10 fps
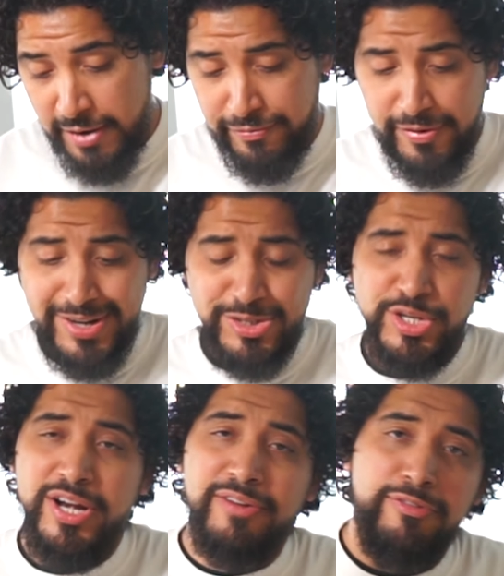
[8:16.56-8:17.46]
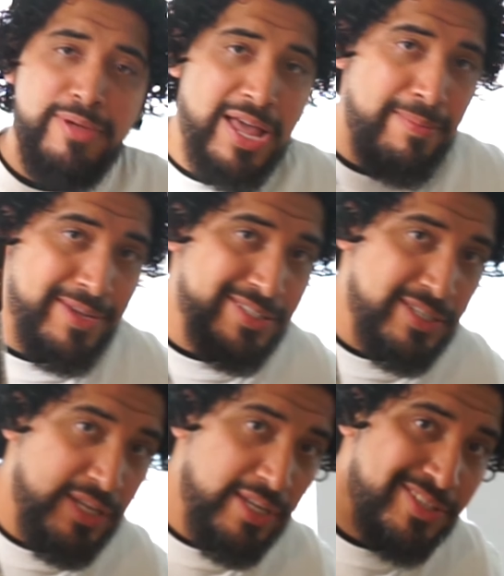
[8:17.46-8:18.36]
freshener from
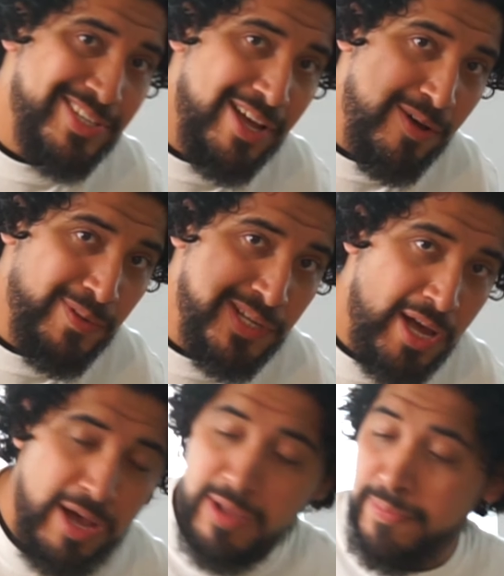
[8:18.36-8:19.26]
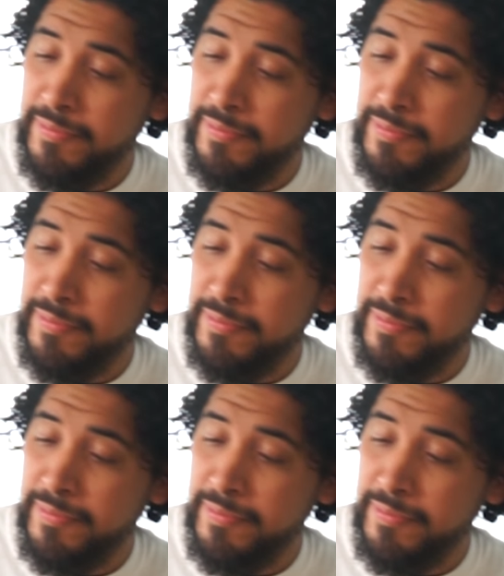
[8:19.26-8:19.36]
MST, so dope.